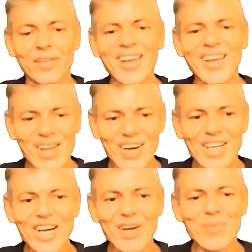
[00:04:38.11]
So
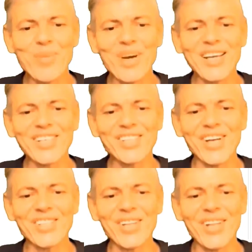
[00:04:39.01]
every time you make a
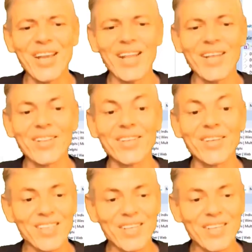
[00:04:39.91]
change in the edit,